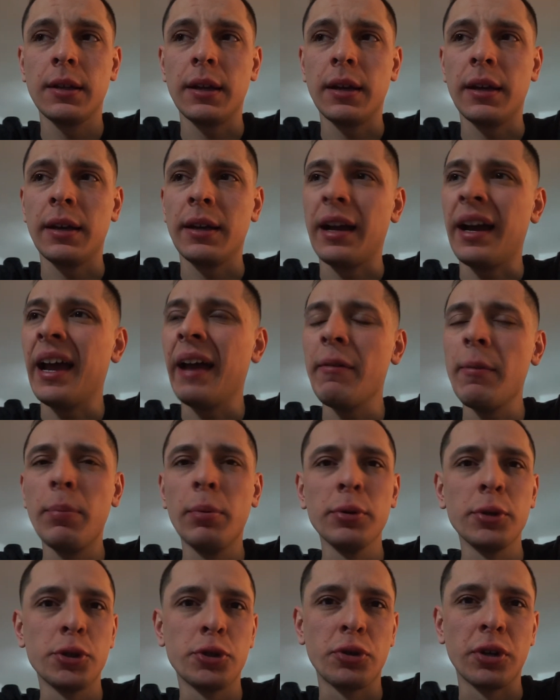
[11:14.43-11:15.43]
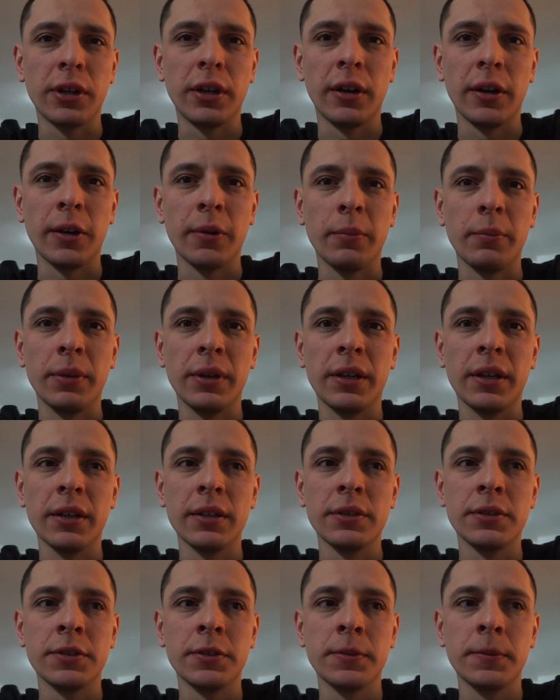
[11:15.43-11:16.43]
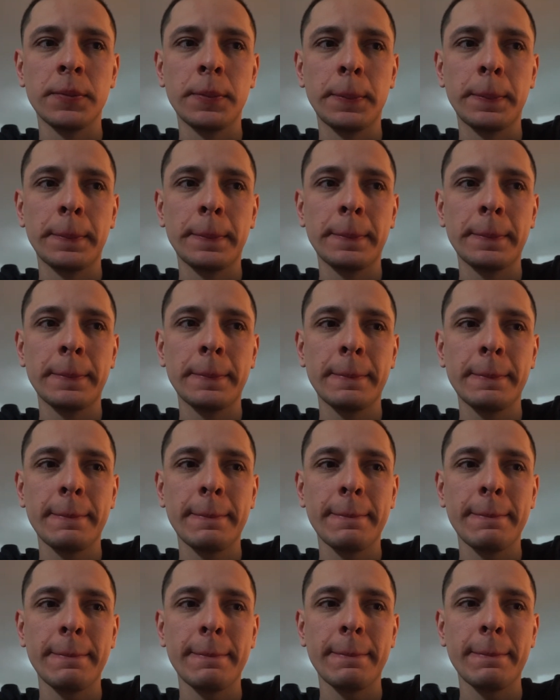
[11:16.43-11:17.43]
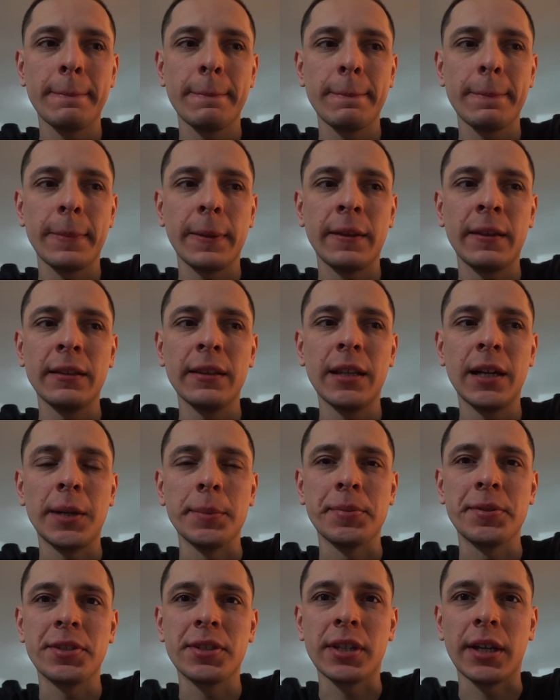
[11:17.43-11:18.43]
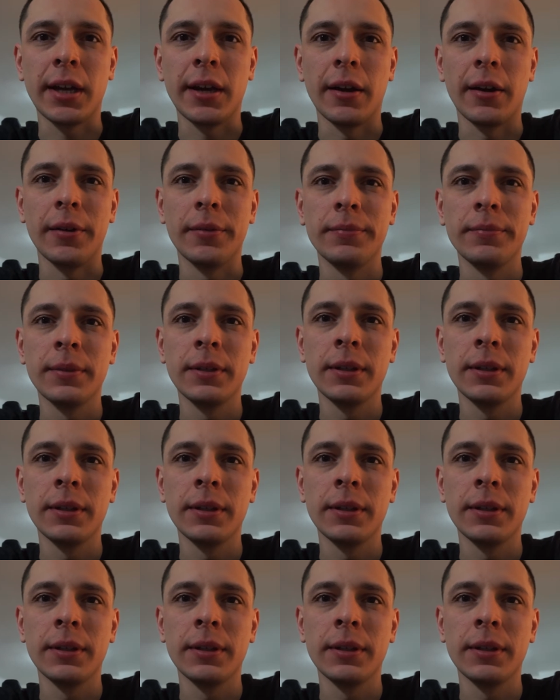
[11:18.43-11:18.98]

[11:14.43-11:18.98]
And I haven't pulled the trigger on it because, not that I'm scared,